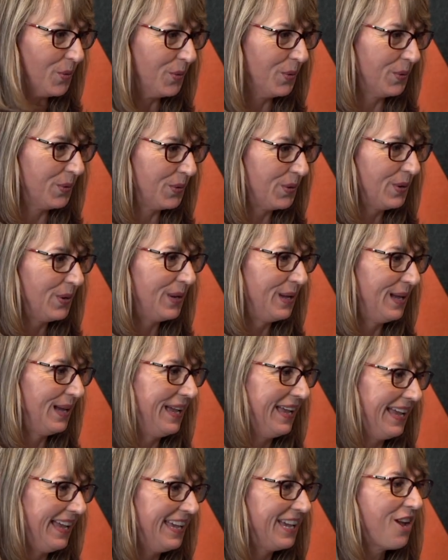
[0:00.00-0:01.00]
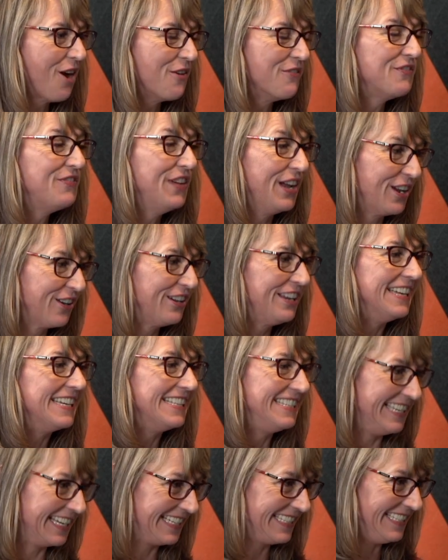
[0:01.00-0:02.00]
Wow. It got very
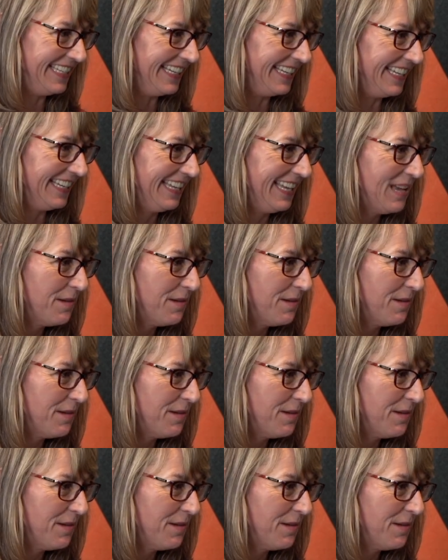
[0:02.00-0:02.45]
addicting.